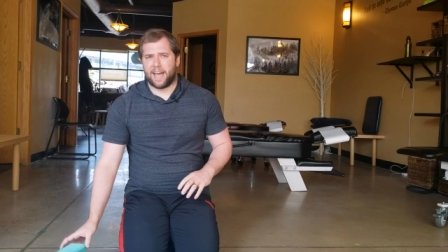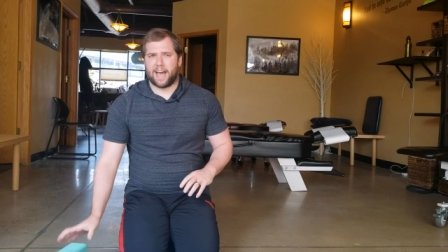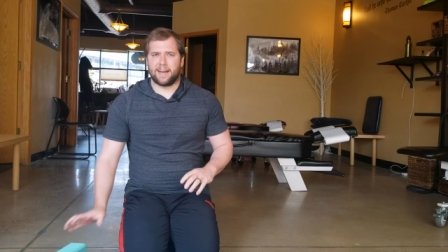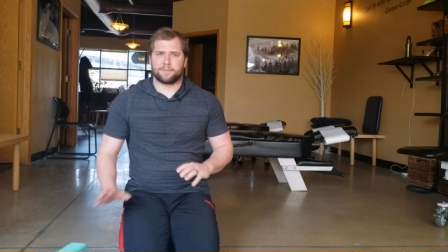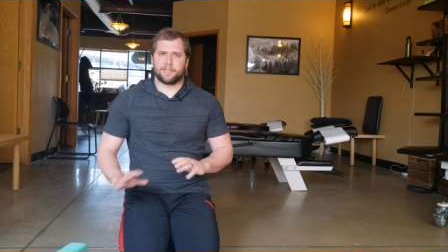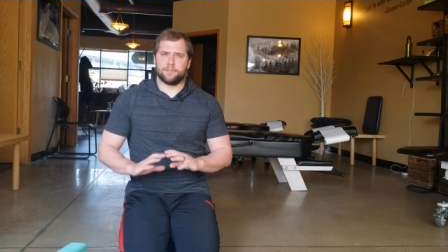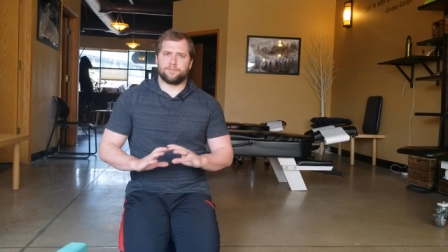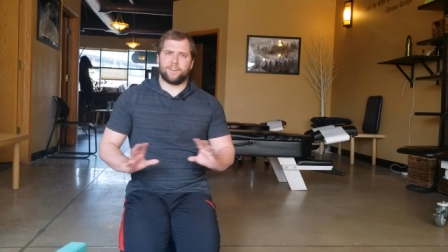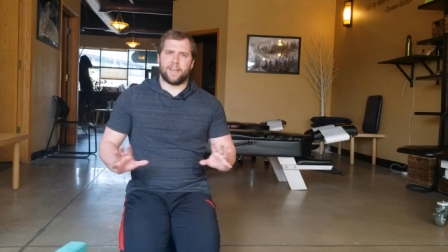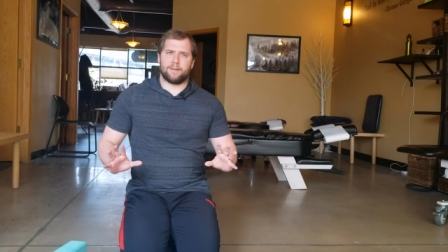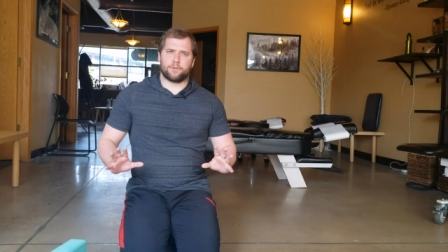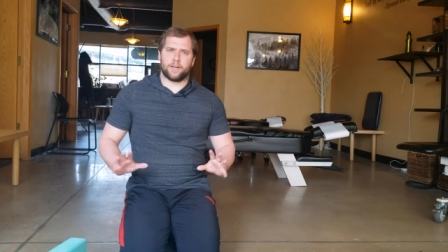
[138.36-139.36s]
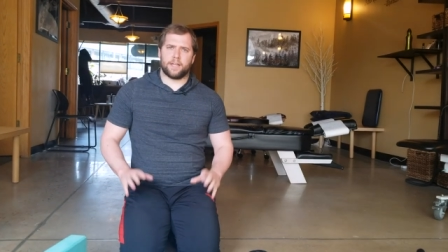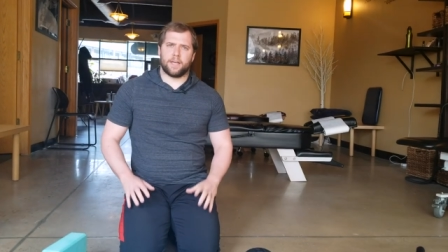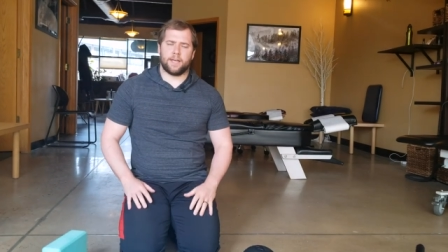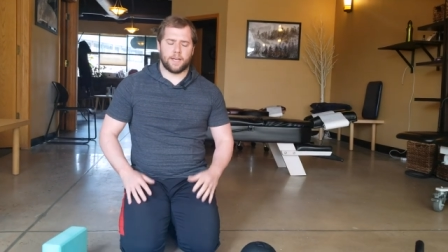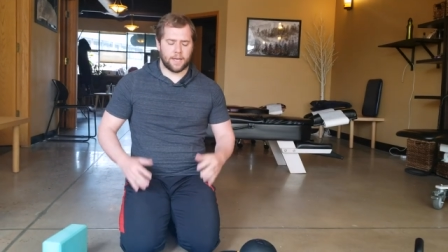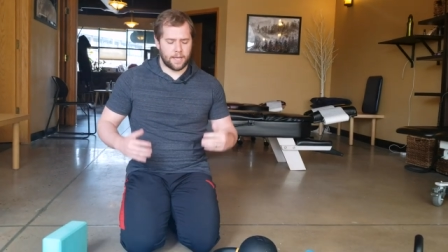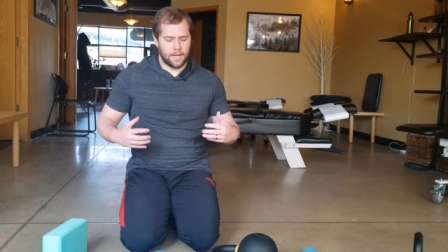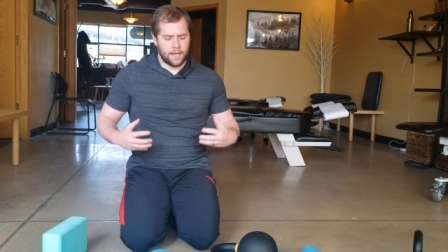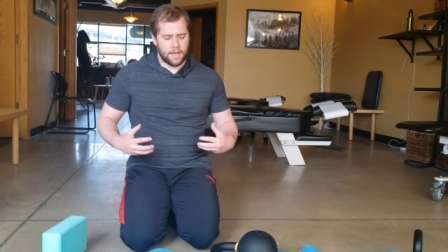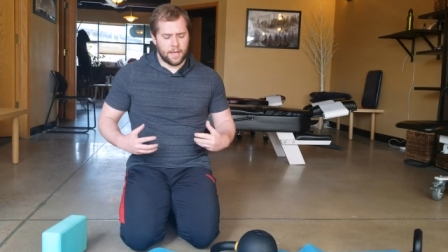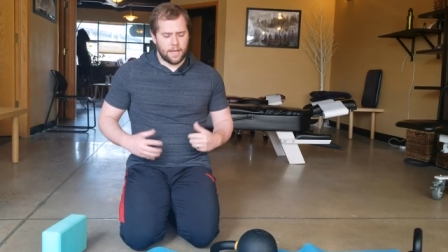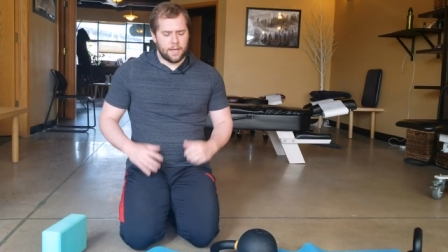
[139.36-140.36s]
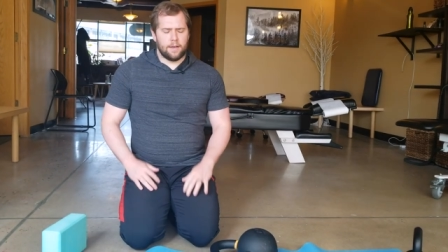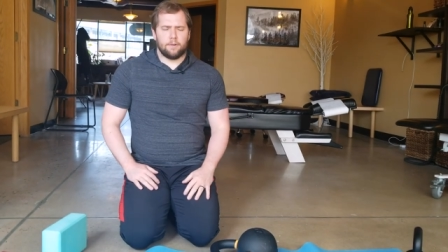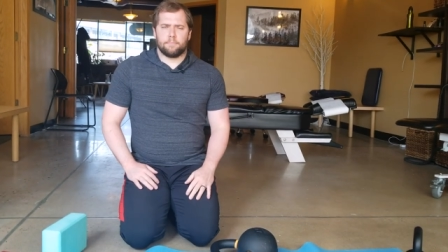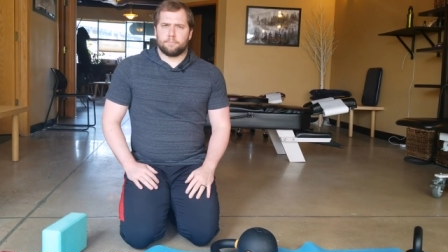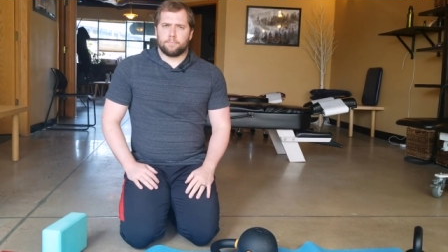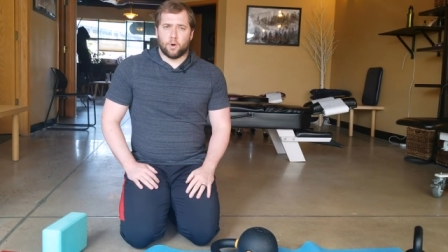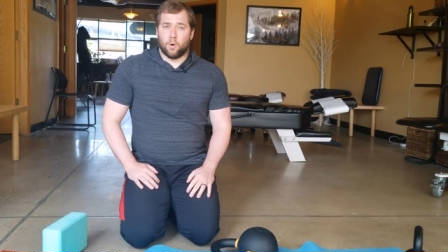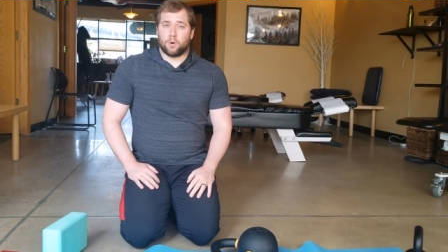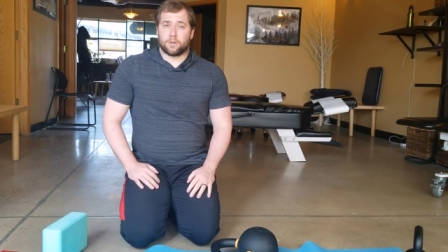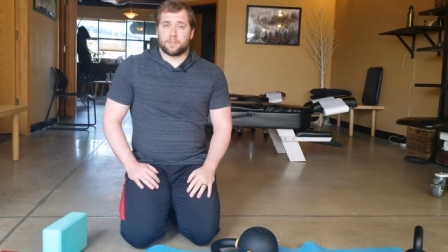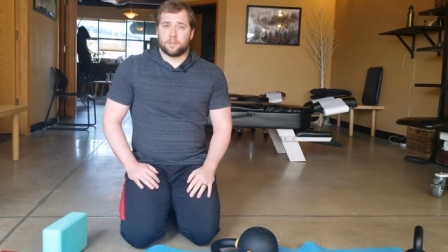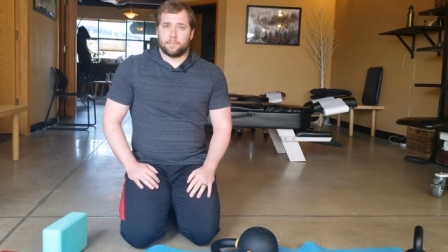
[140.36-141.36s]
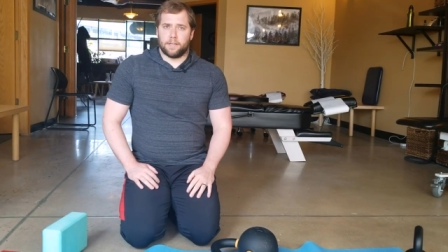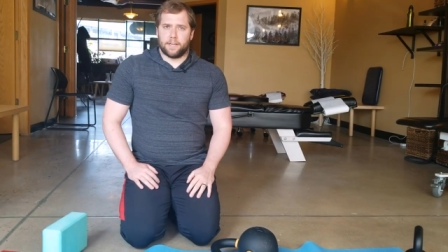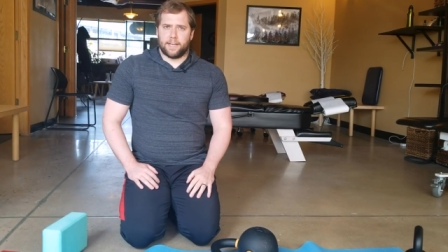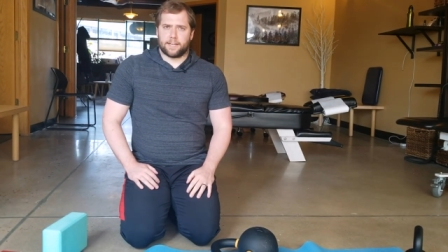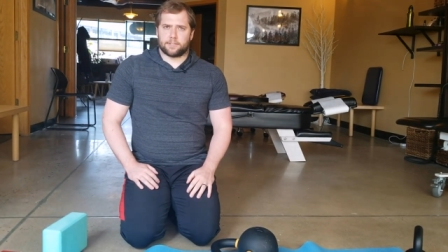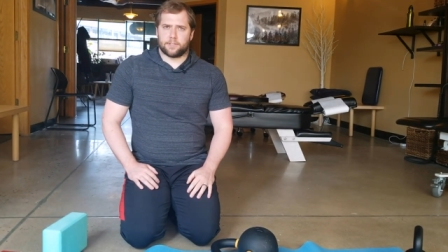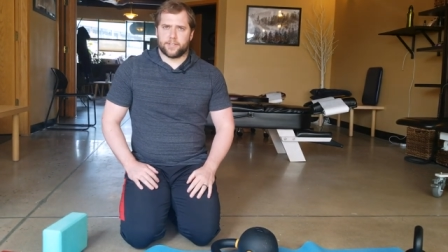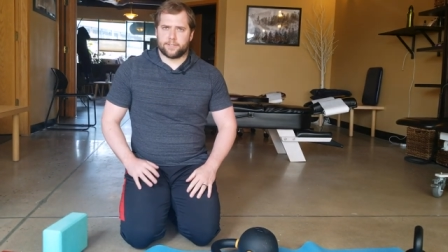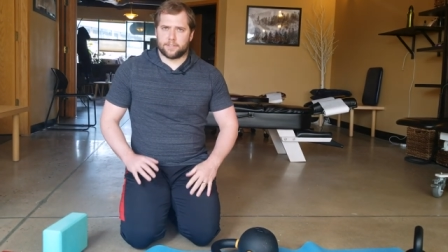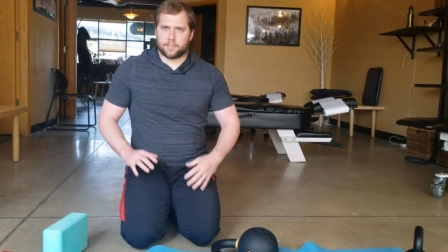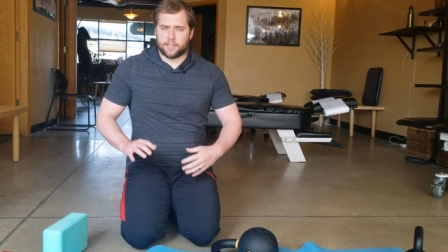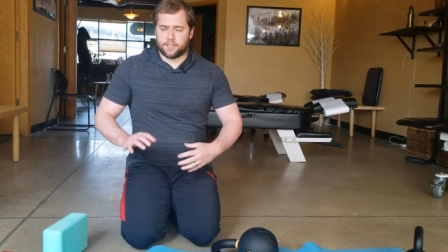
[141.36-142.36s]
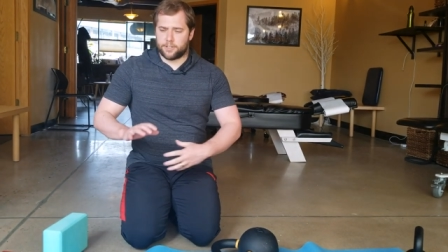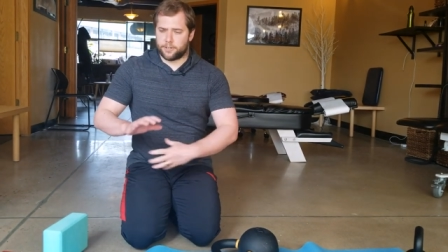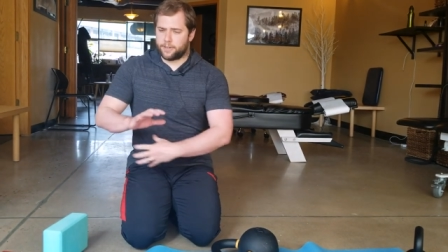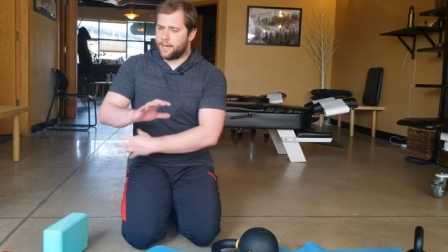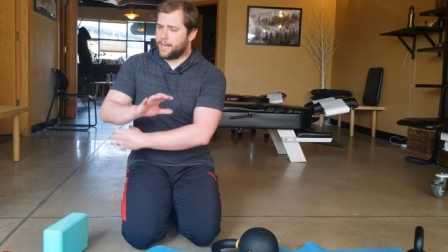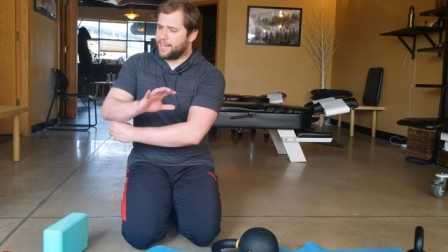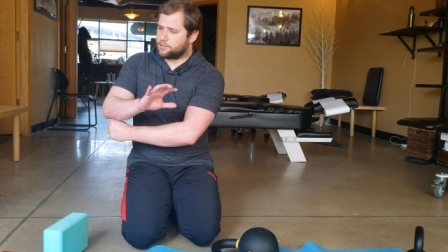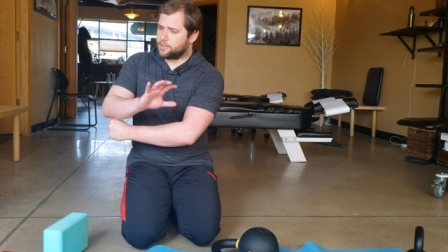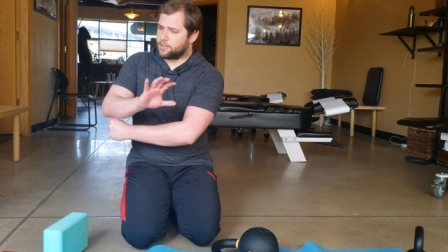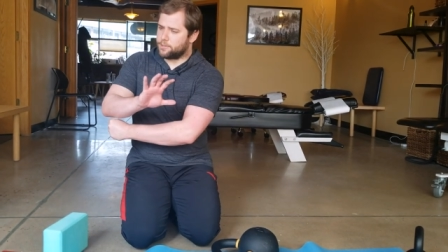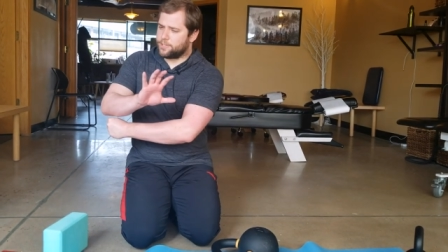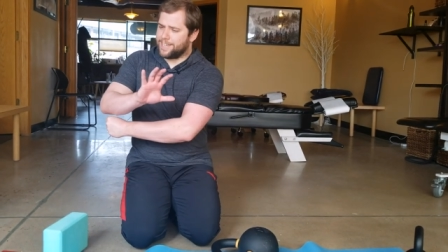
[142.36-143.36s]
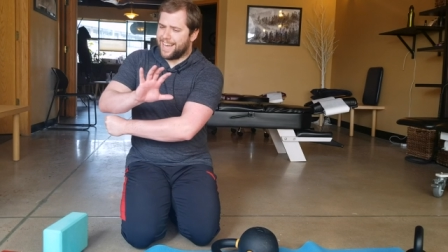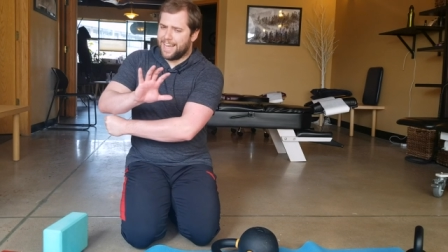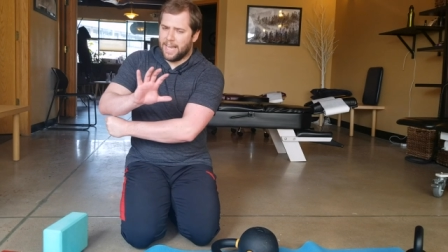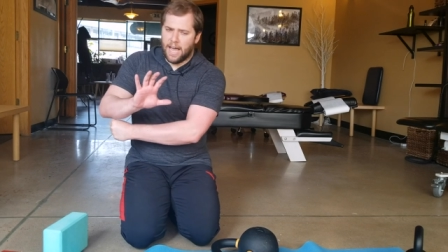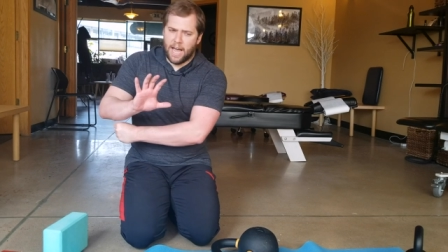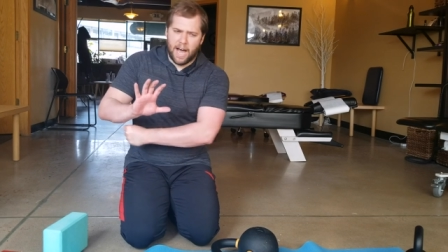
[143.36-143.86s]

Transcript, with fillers: absolute favorite core stability exercises because you're introducing a